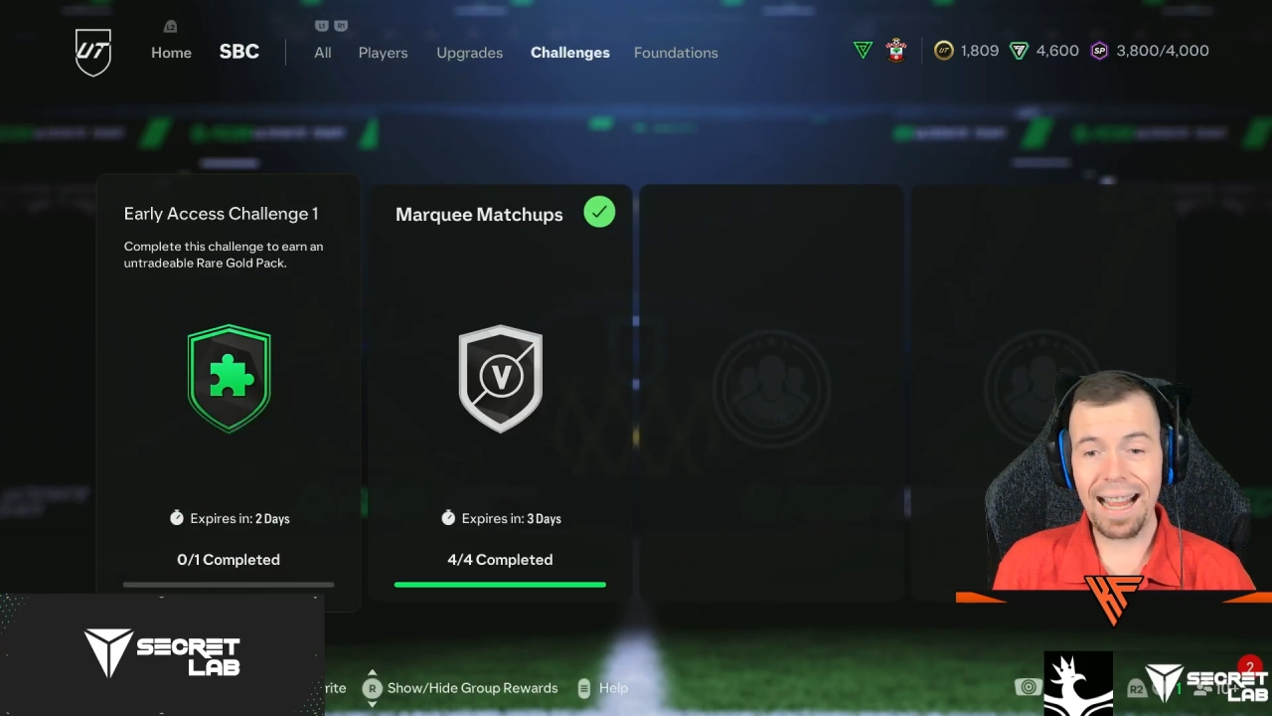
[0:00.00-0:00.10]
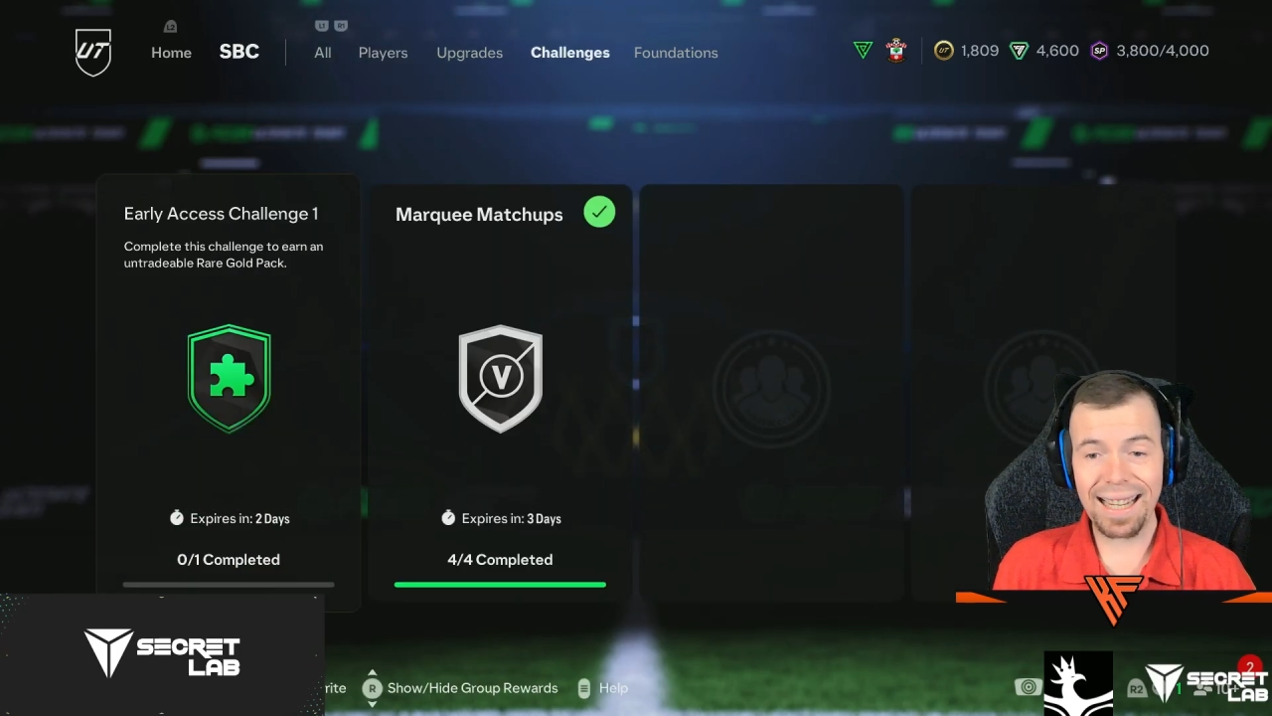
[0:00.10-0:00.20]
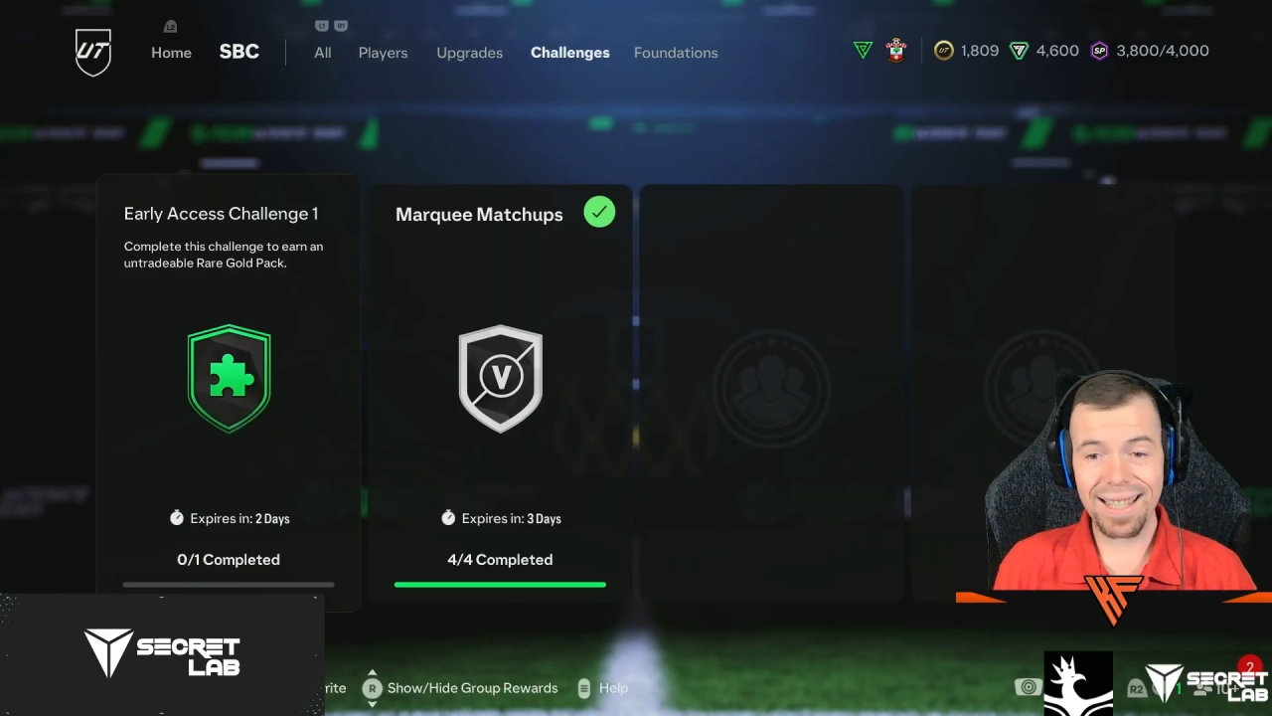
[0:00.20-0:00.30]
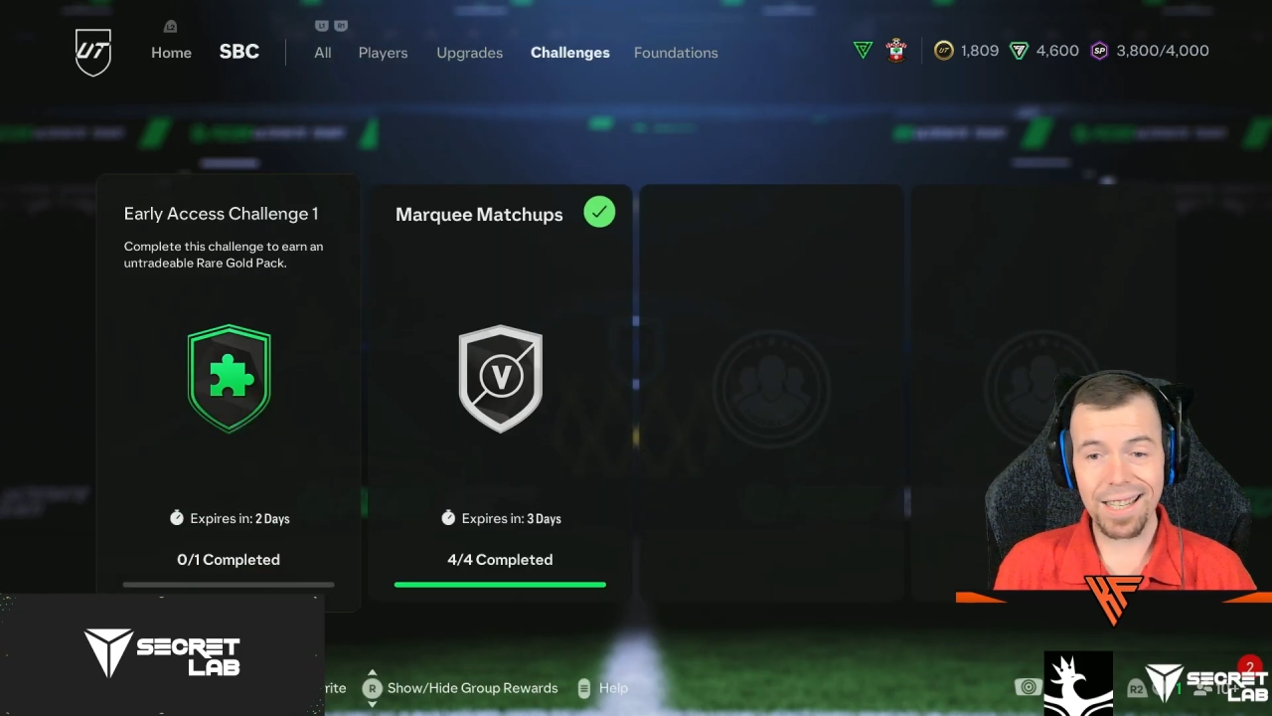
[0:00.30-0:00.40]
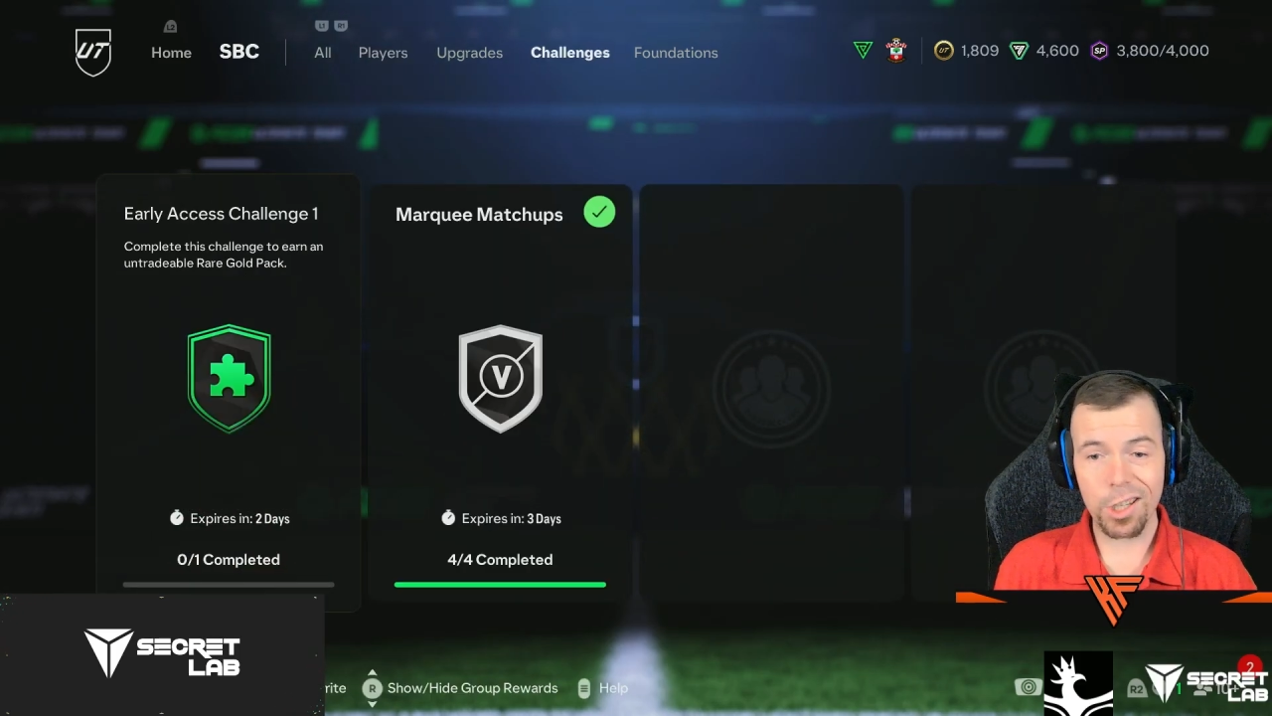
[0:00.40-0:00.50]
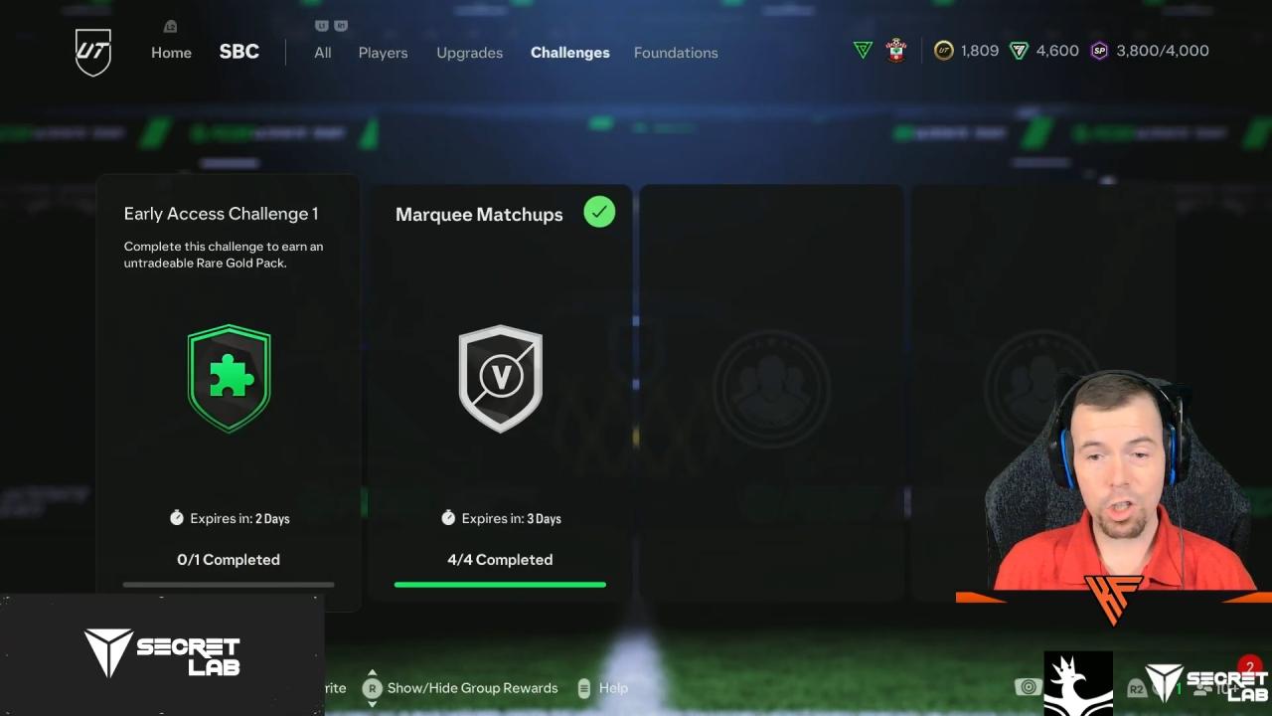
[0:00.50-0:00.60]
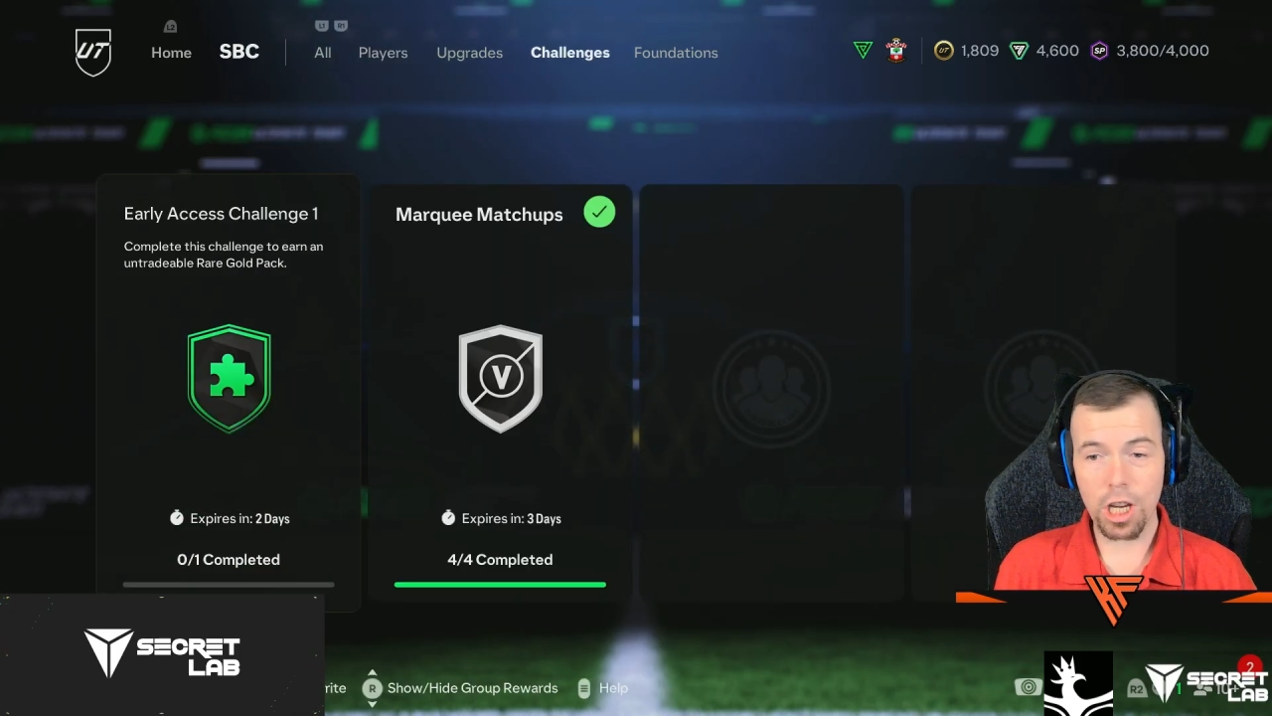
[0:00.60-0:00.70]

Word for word: Access